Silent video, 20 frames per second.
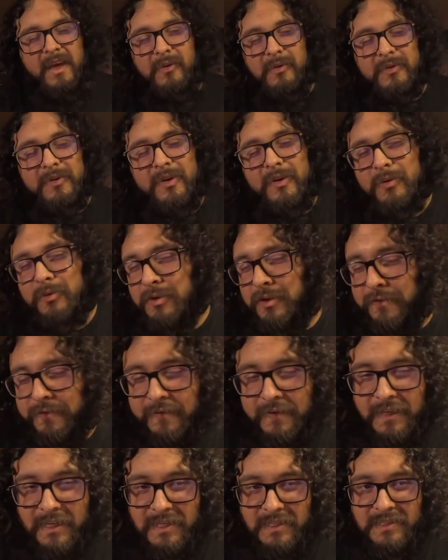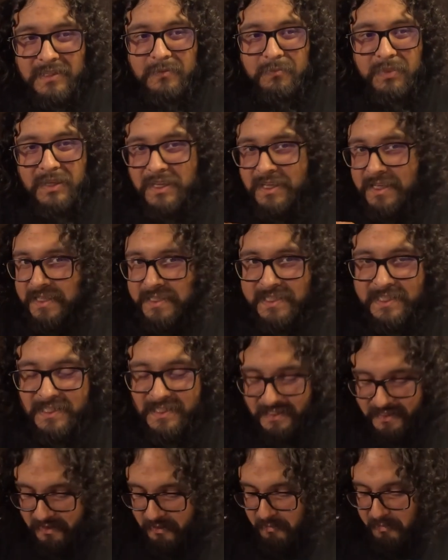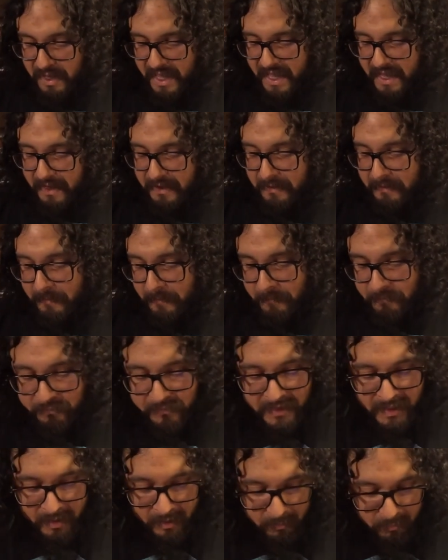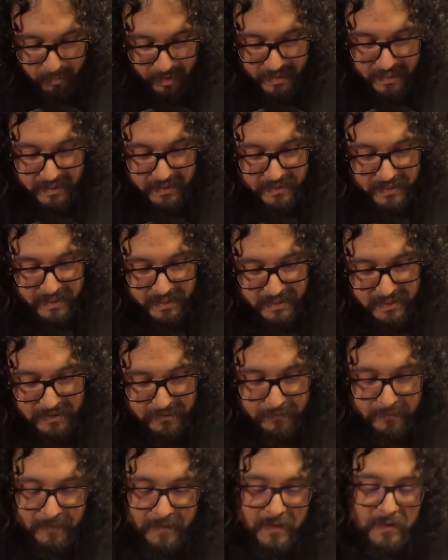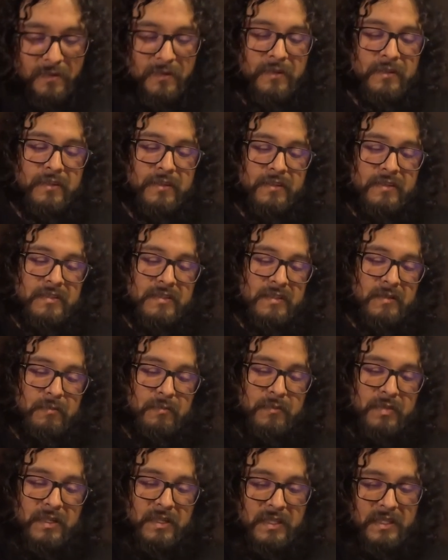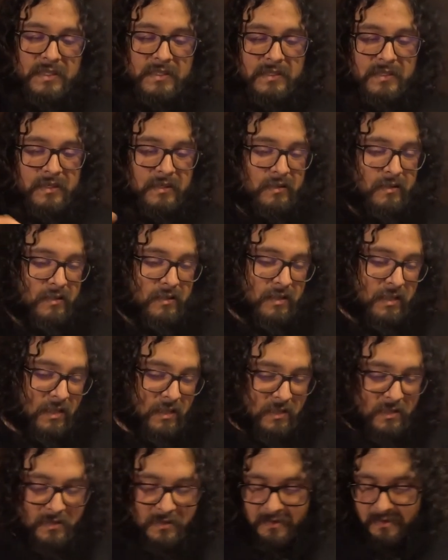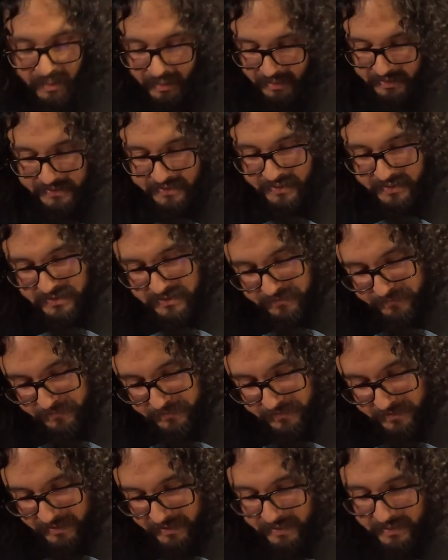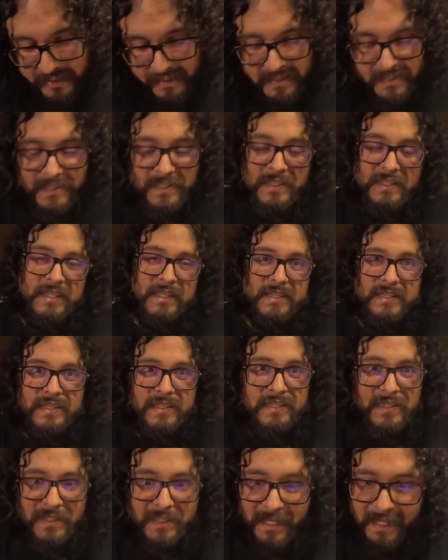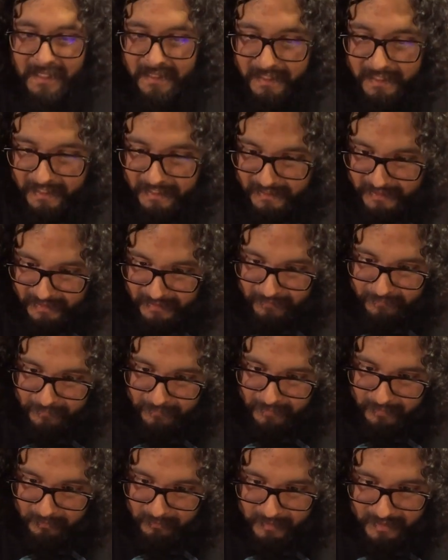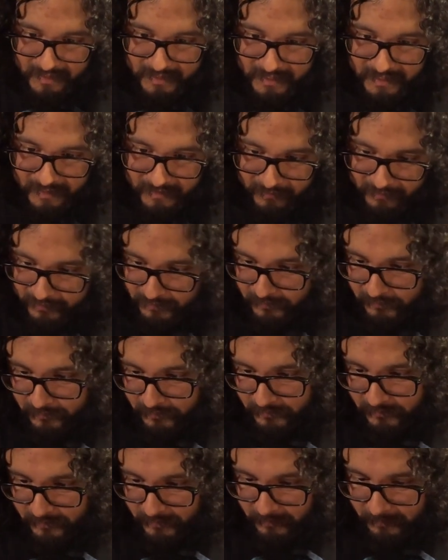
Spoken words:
don't know if it's because it's in the bag, but it does feel, there's some plastic on that. It does feel like it's a slightly different material.